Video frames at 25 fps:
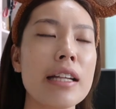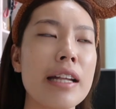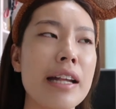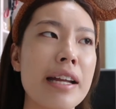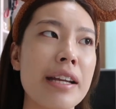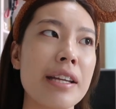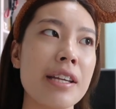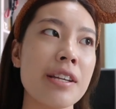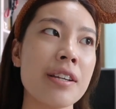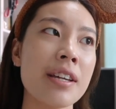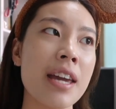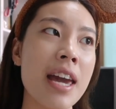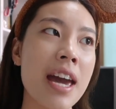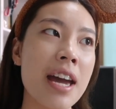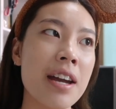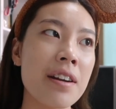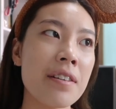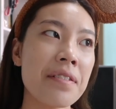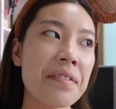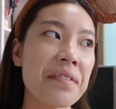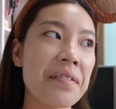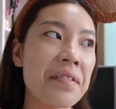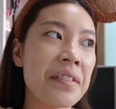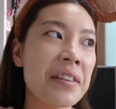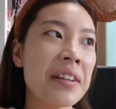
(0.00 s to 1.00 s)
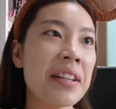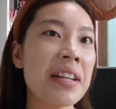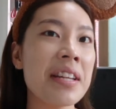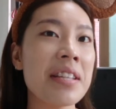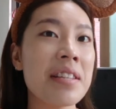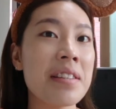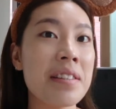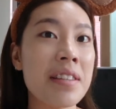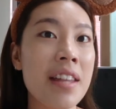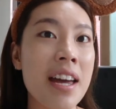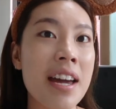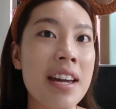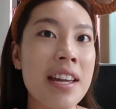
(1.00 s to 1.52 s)
like you can't
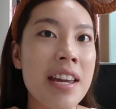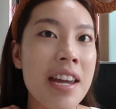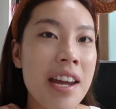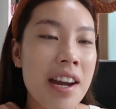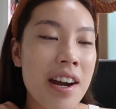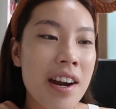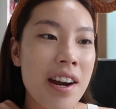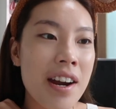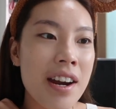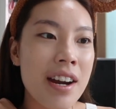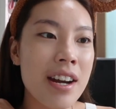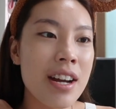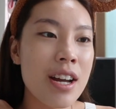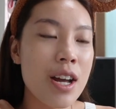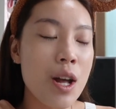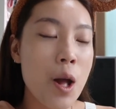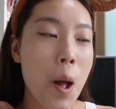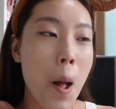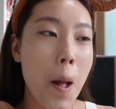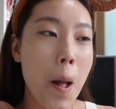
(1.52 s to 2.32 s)
really do that here.